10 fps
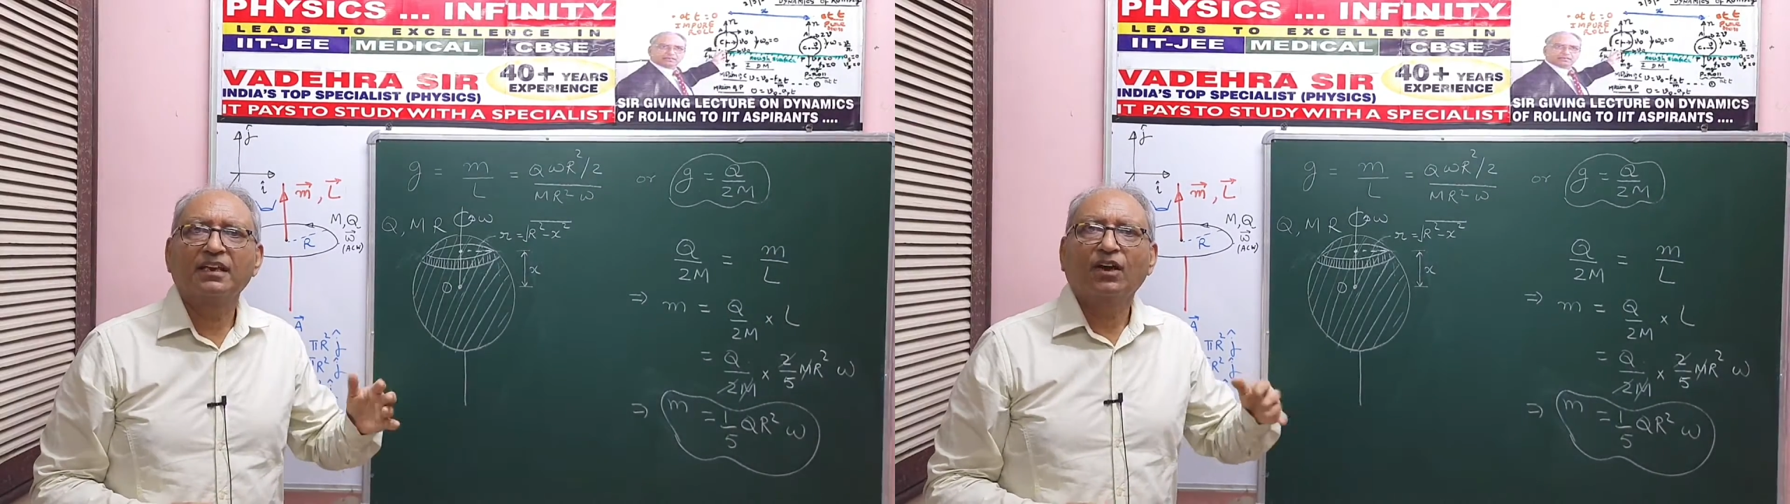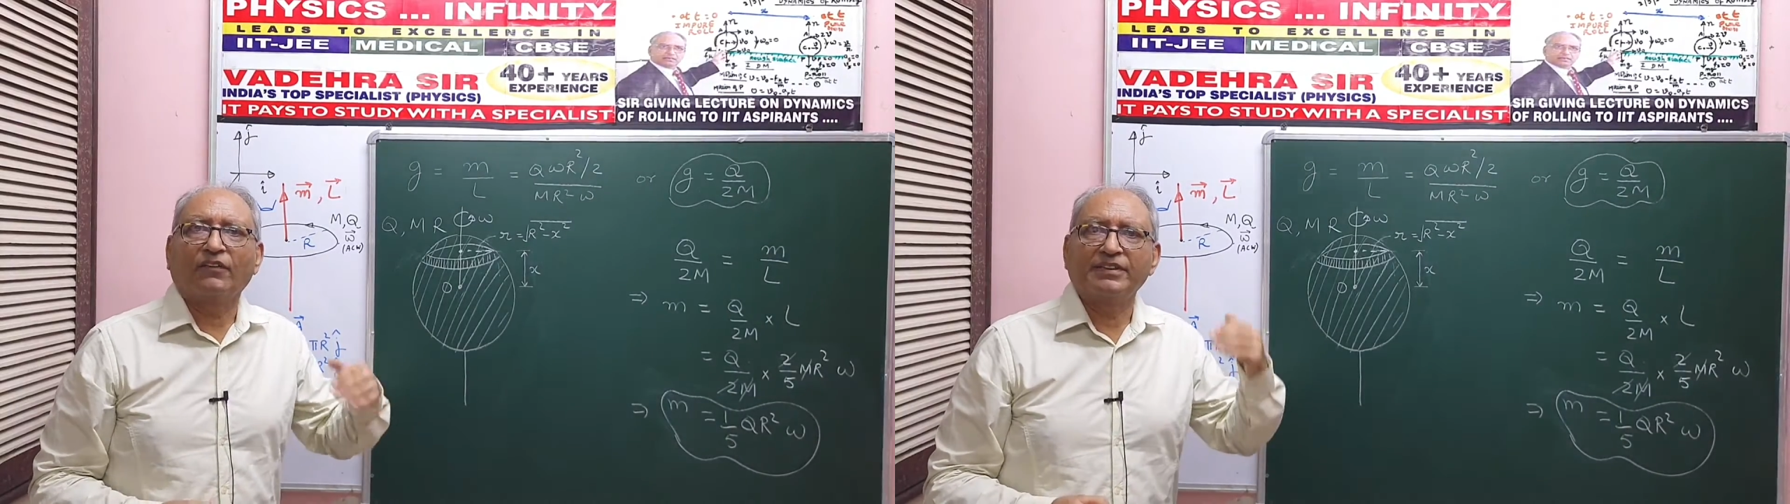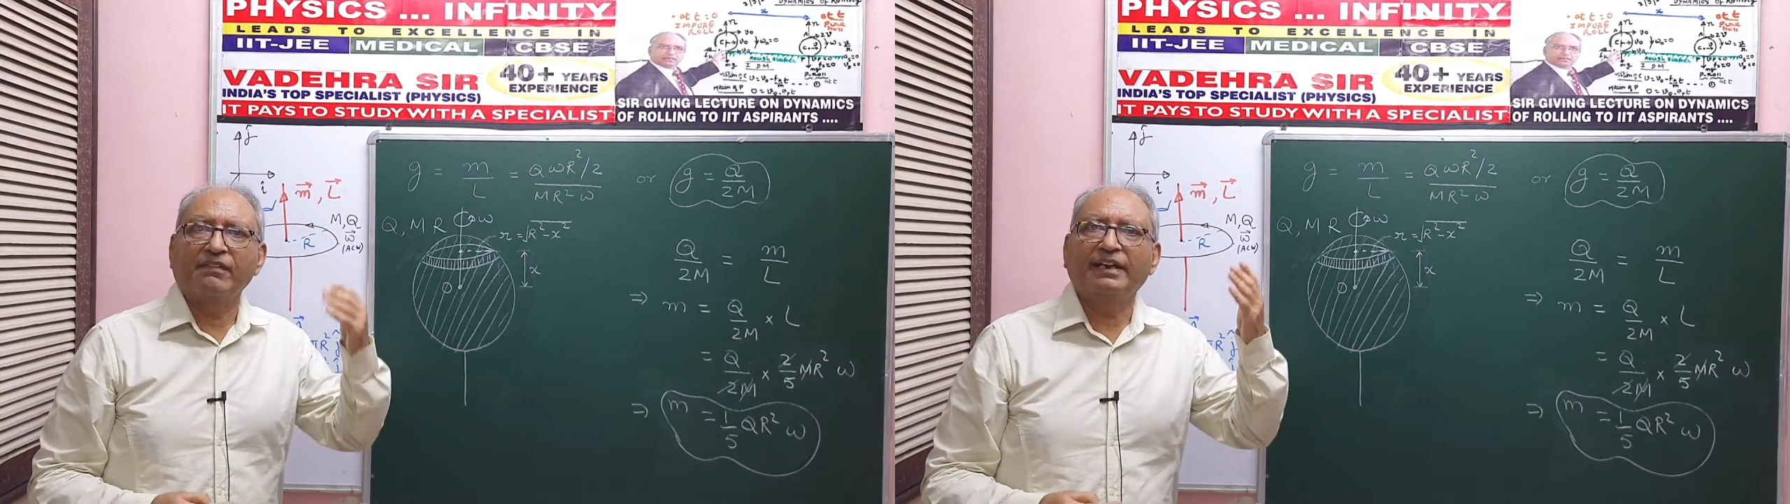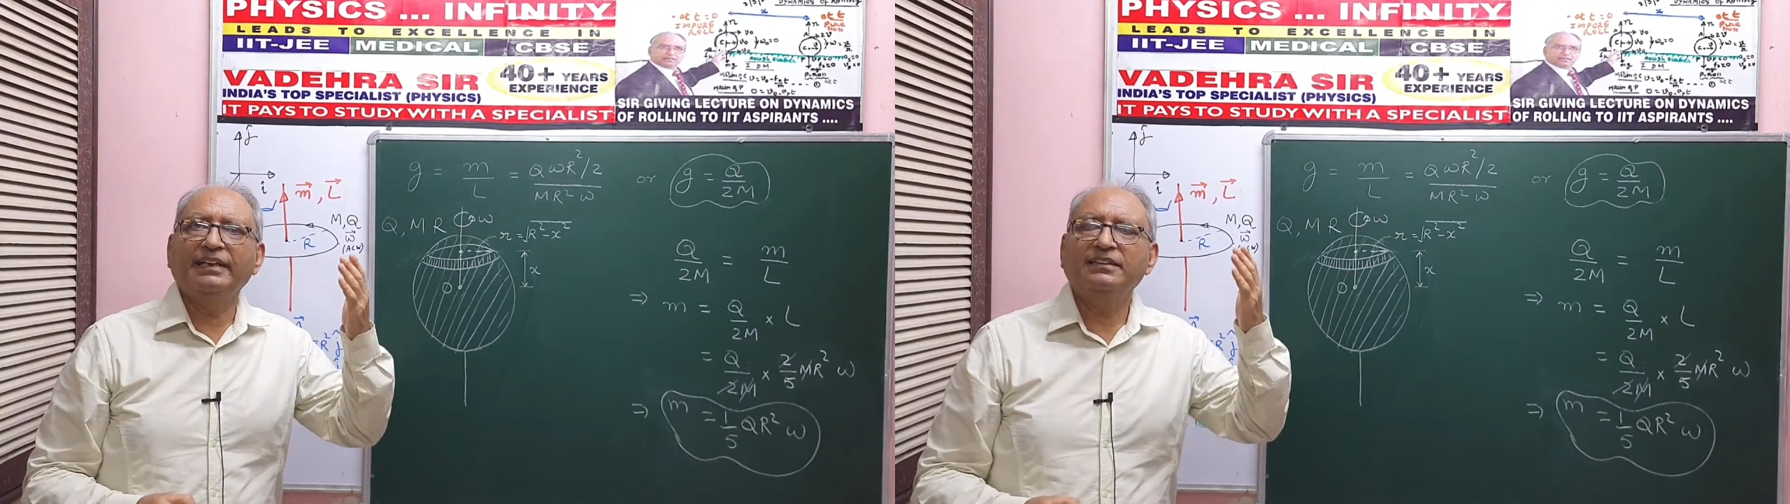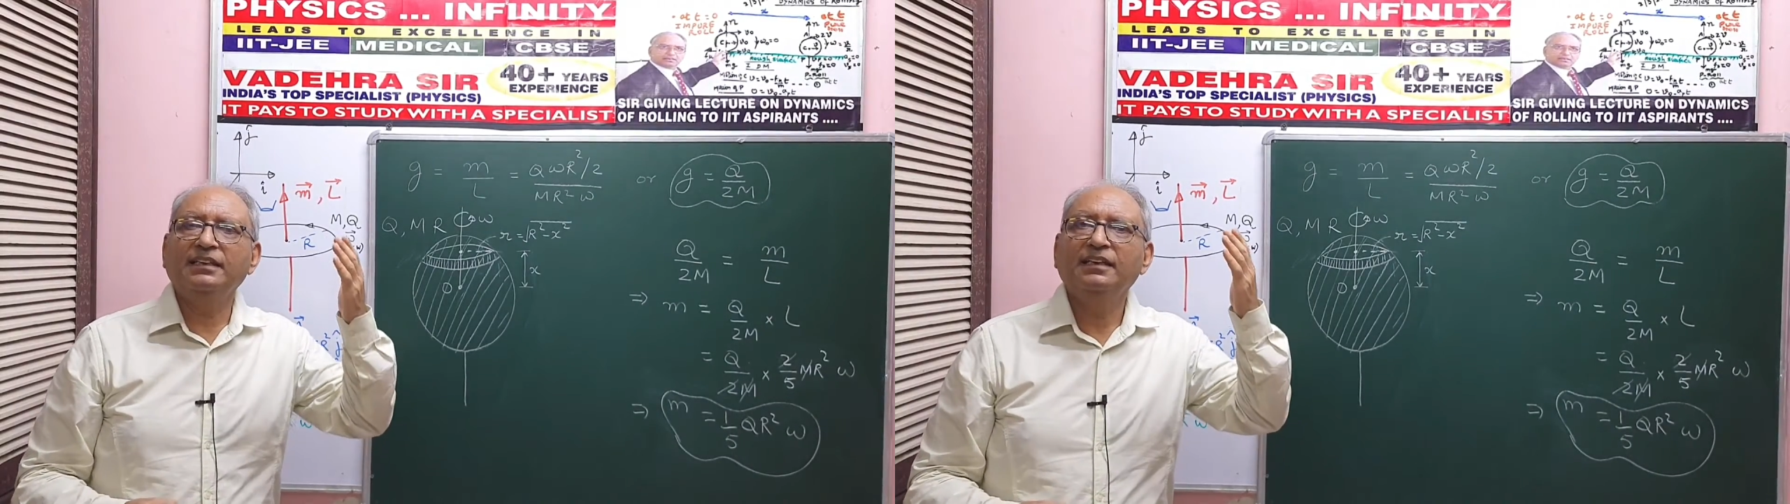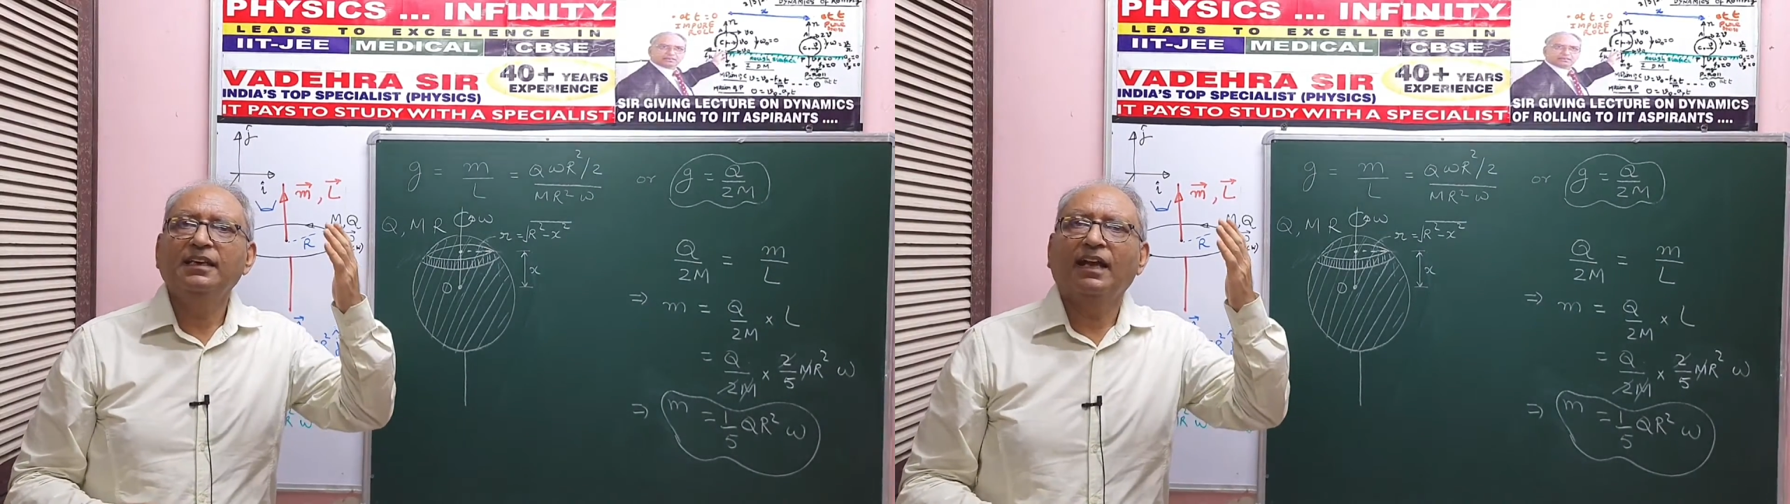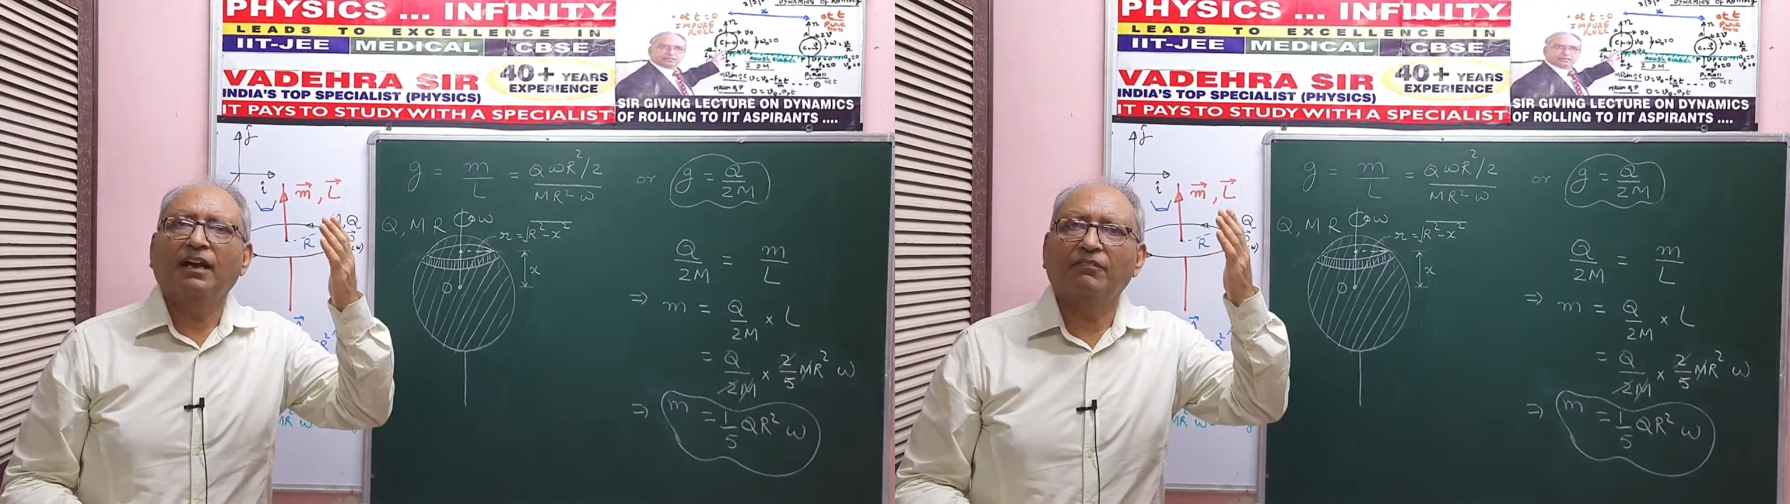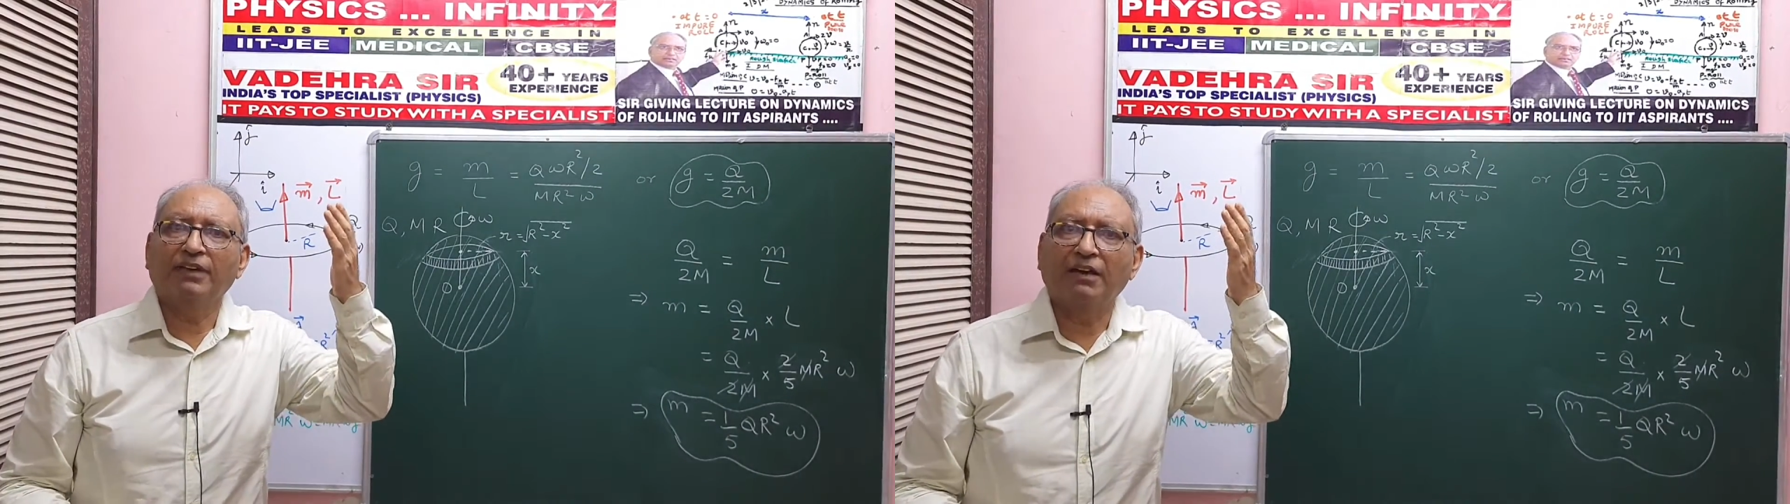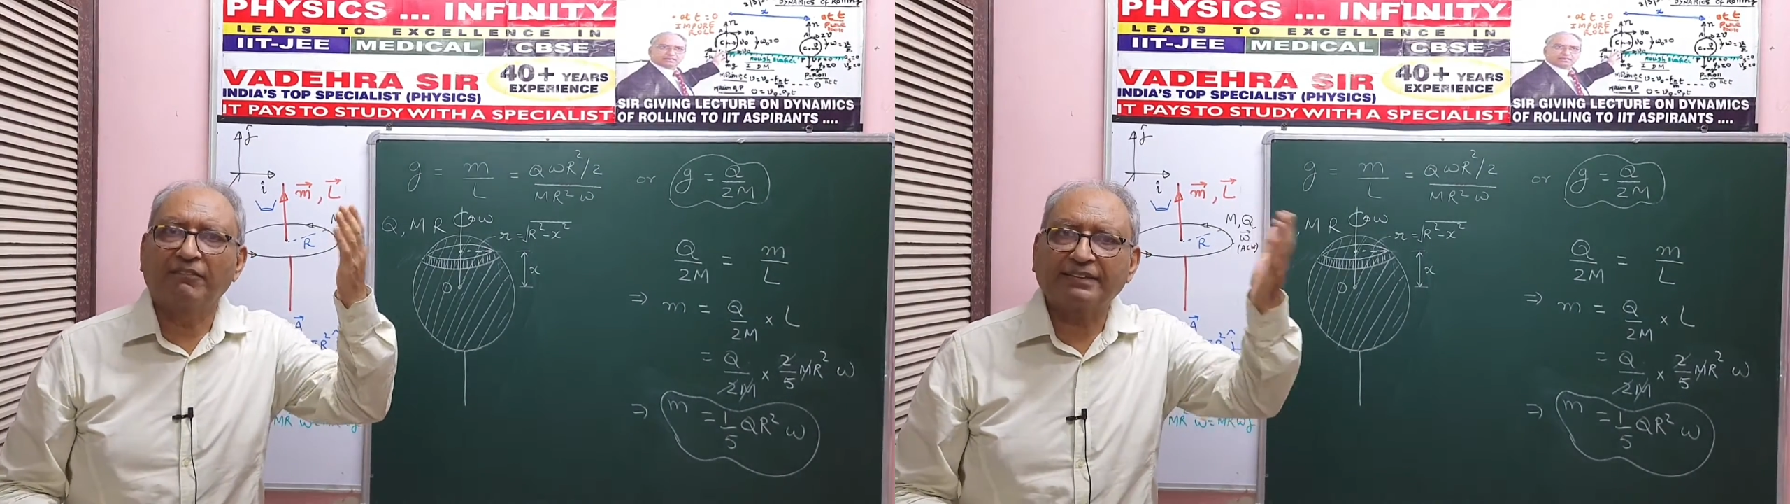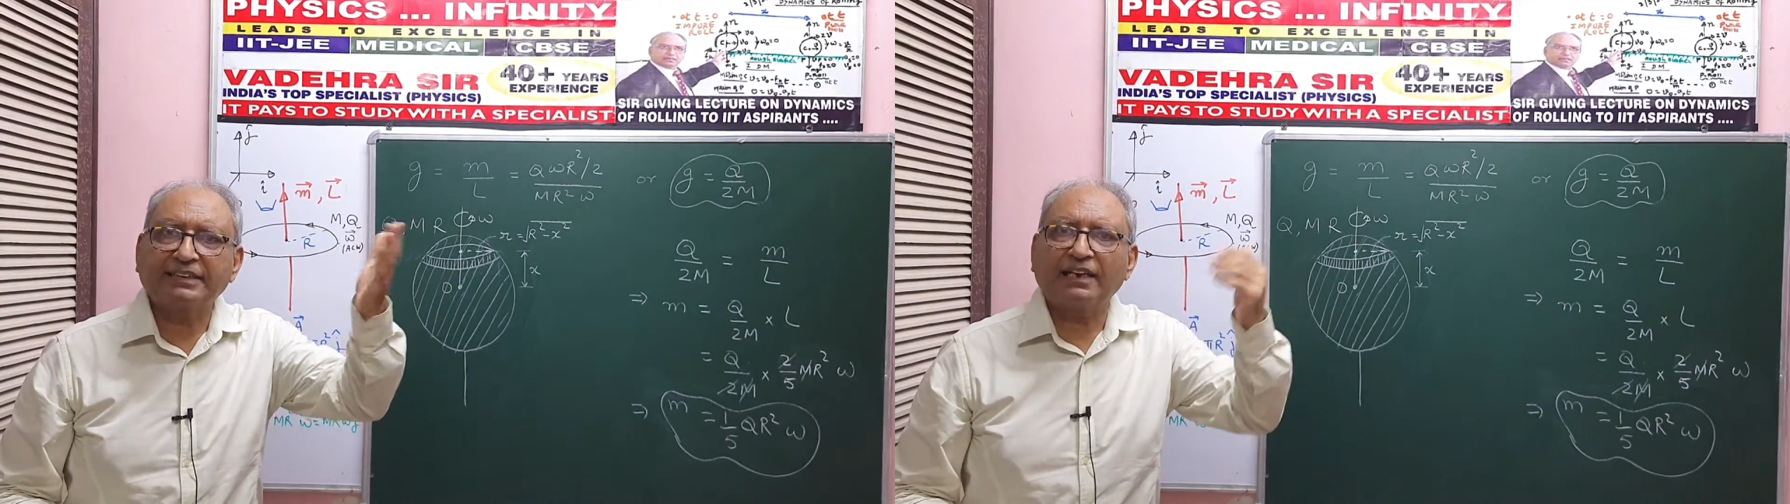of dividing the
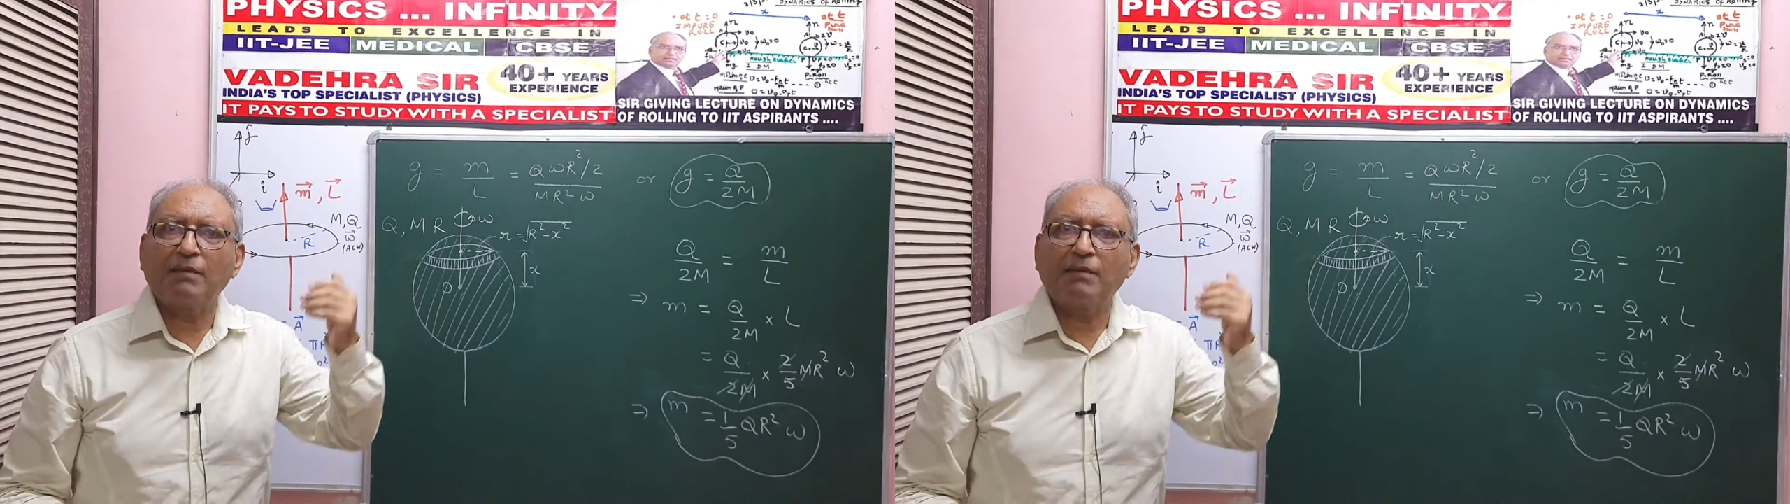vector